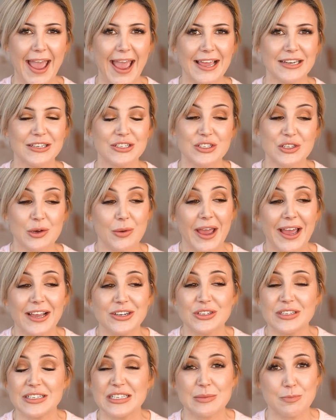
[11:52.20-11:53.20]
And so I
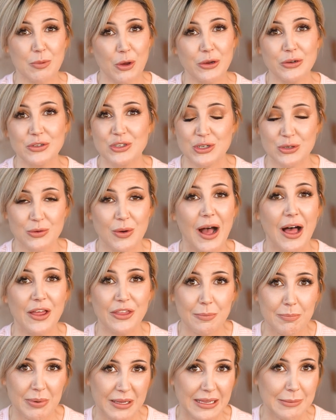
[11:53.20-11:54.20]
actually spoke to
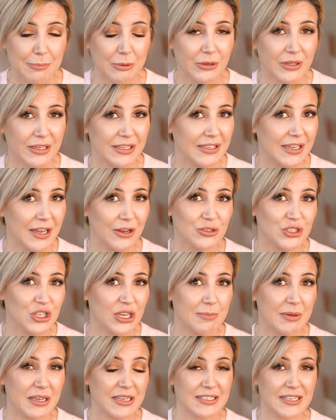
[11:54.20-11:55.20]
other people in the
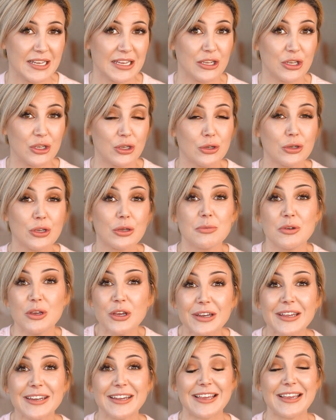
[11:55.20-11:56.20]
LGBTQ
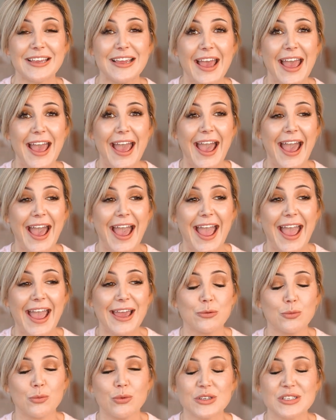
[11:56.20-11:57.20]
community
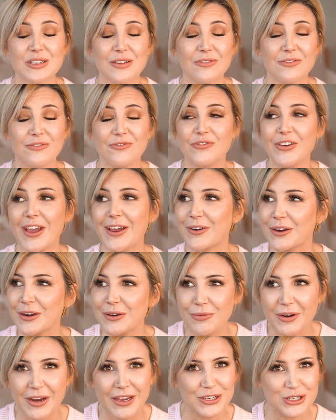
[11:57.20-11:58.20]
and was
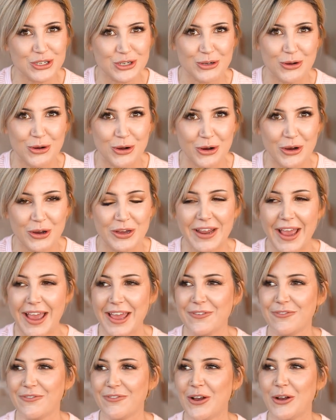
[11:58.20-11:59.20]
very reassured
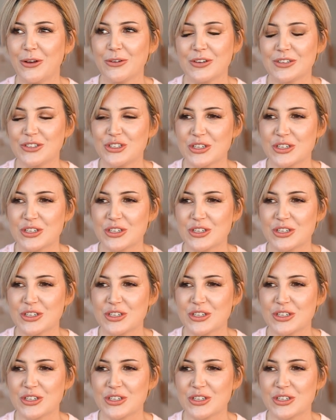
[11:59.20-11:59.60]
and felt